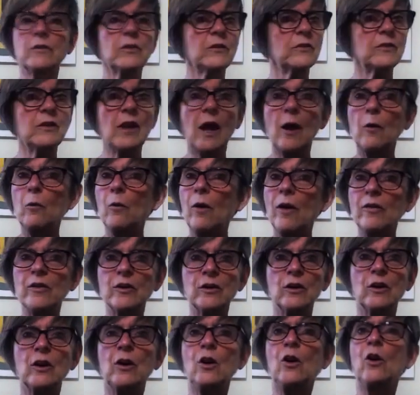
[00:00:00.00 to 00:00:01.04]
It's not
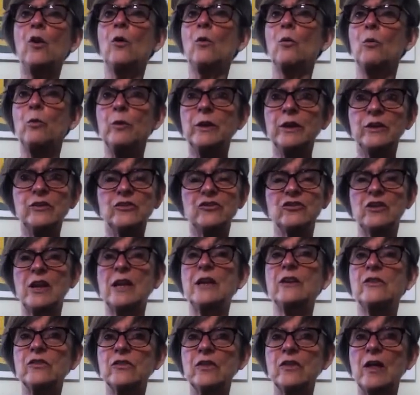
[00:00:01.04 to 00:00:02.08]
whether we
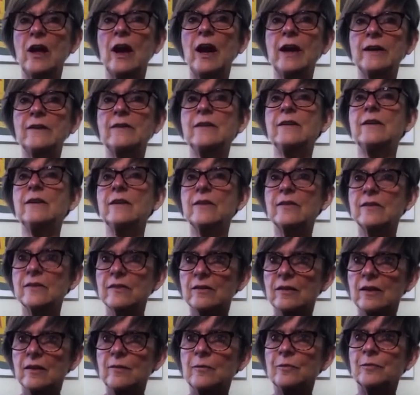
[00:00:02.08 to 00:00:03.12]
change the ideas
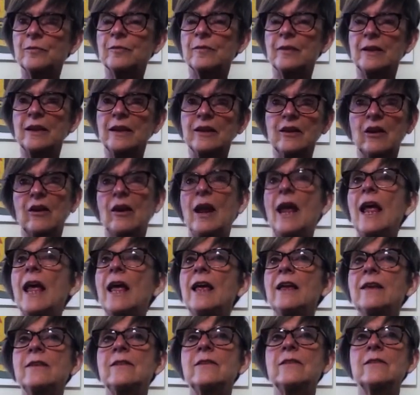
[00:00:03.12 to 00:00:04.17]
in our
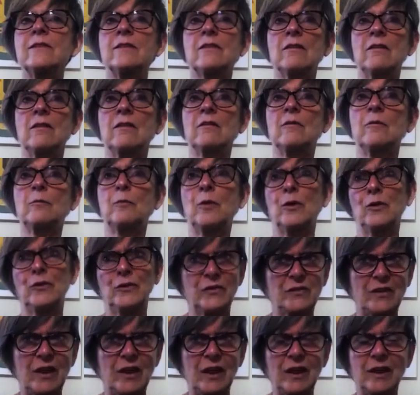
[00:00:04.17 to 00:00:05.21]
heads per
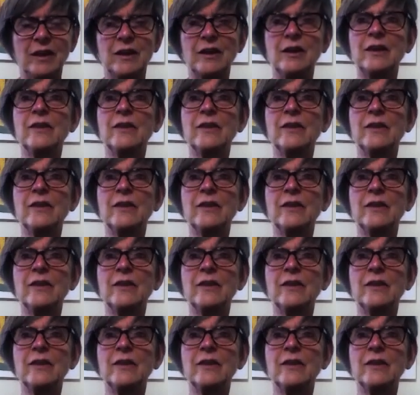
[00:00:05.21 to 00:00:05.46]
se.